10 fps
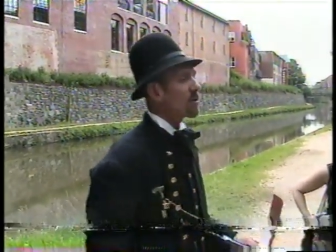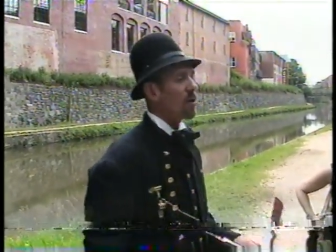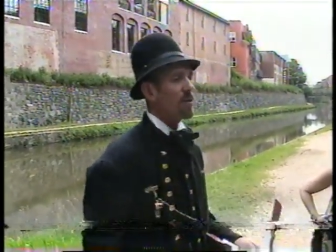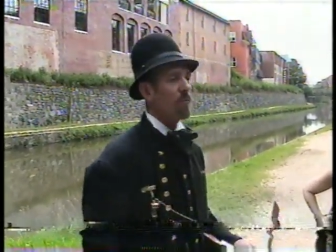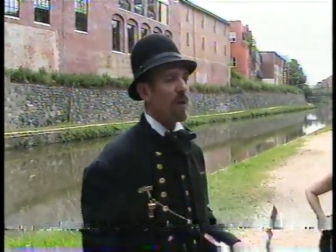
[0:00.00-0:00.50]
her
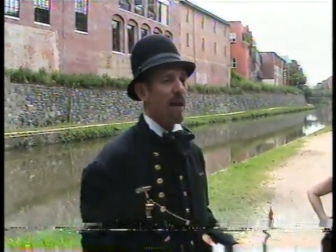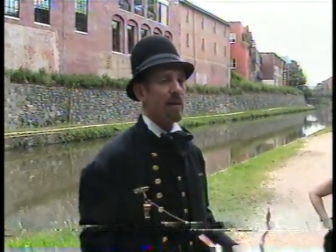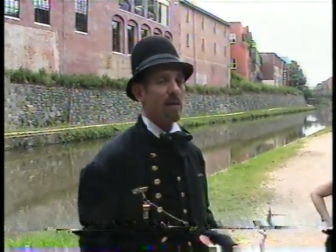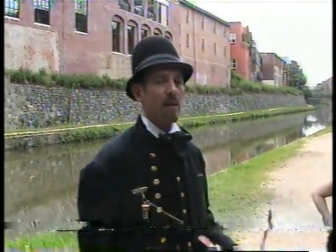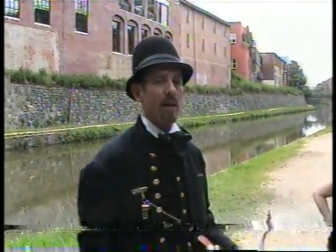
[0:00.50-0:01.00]
on the bed,
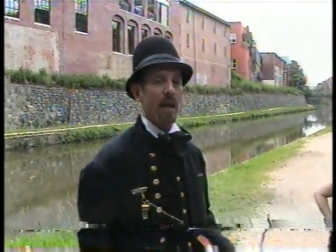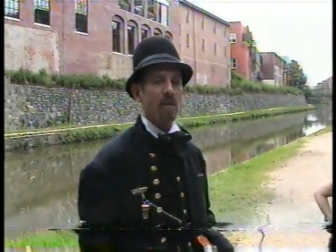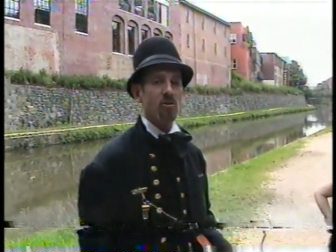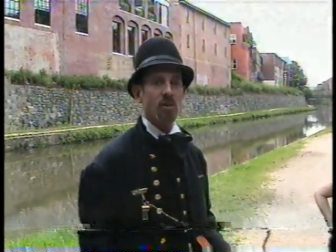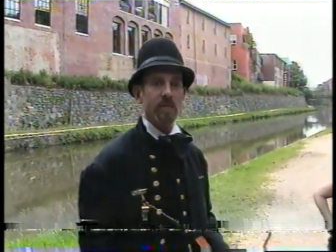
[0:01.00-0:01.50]

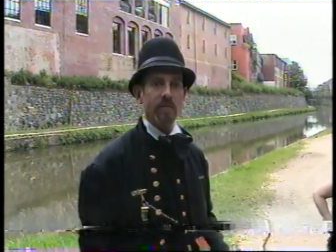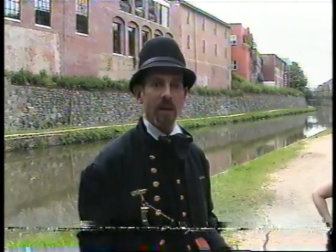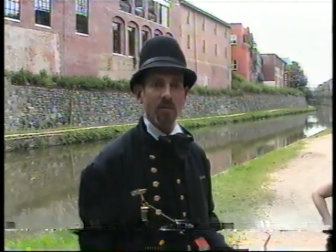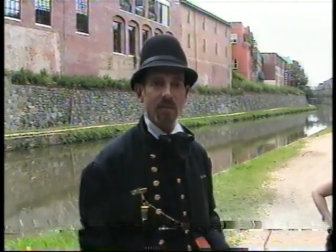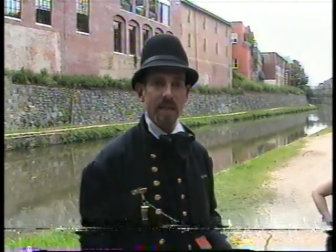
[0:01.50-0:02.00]
and she
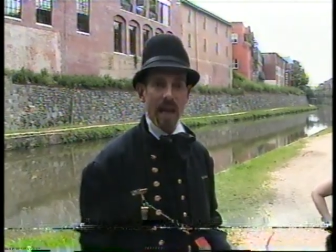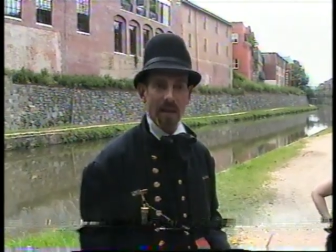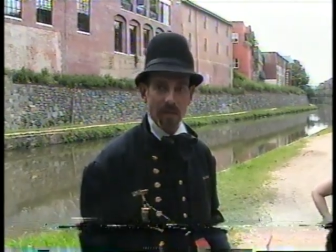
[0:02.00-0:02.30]
fell dead.